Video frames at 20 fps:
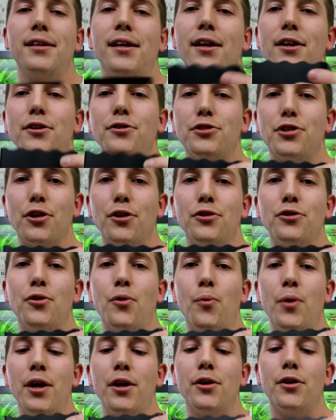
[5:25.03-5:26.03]
you turn the
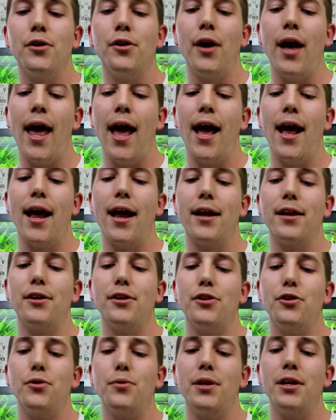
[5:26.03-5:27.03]
wheel and
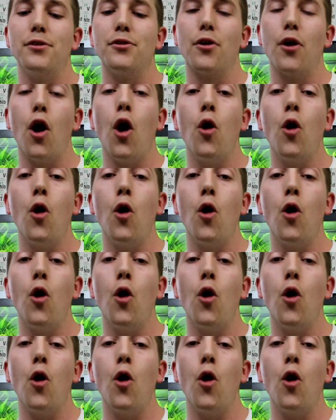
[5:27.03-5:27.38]
you either